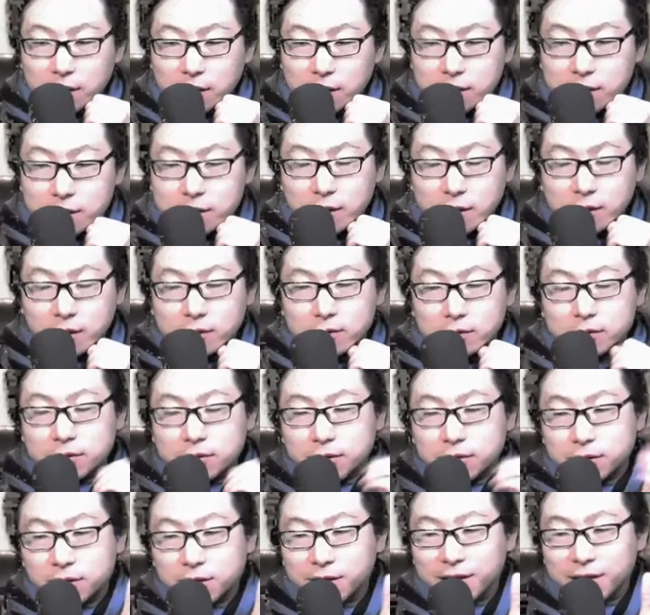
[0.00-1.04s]
So
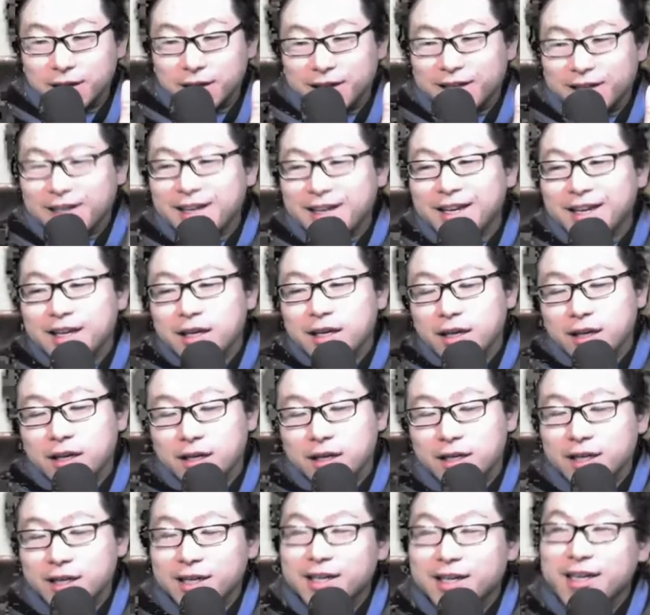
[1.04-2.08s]

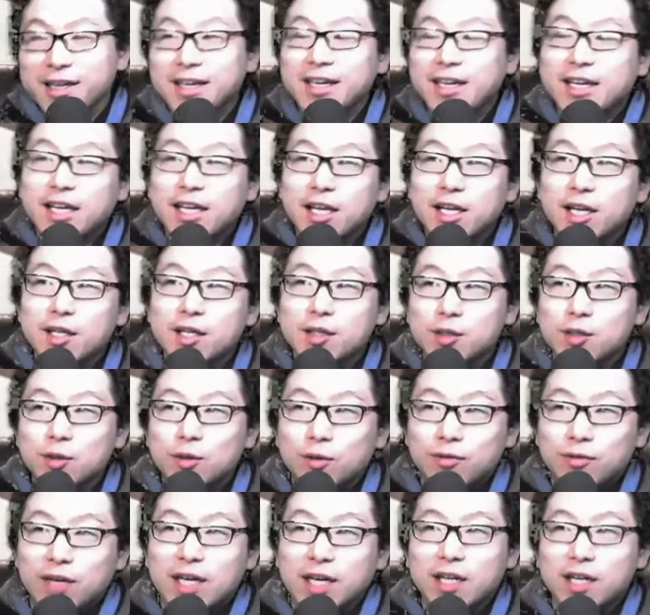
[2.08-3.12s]
it is so
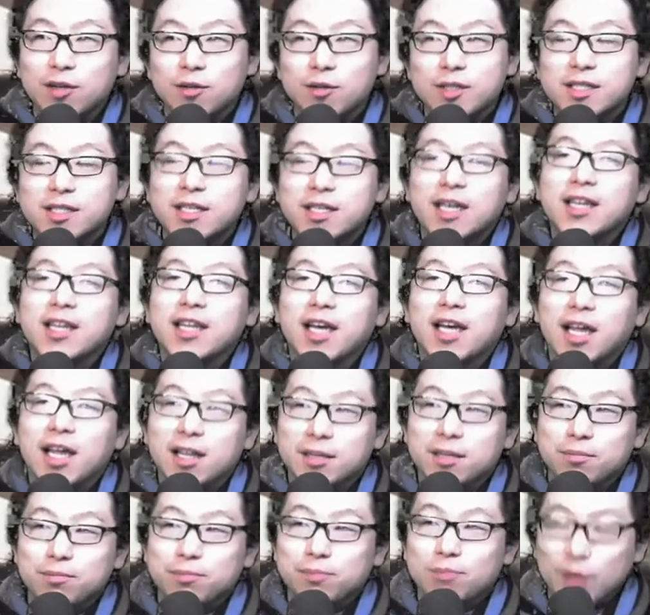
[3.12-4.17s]
funny to say that
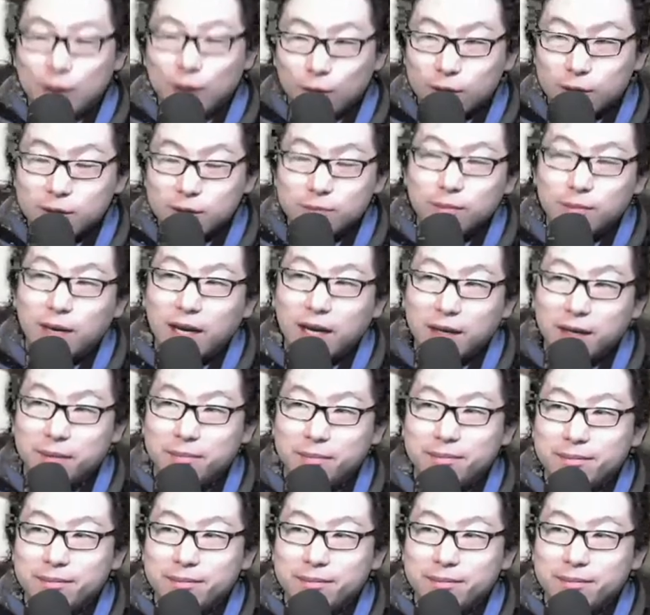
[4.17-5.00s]
because my